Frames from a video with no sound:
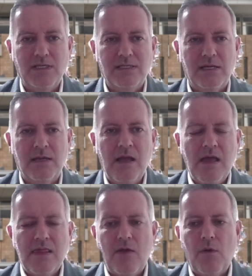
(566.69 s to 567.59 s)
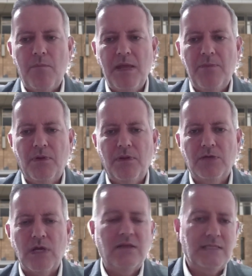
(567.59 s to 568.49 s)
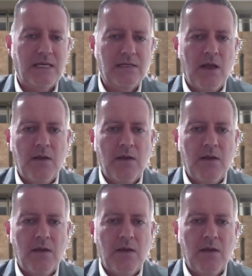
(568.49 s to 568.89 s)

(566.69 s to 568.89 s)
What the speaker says: He said, there are people in this, he said,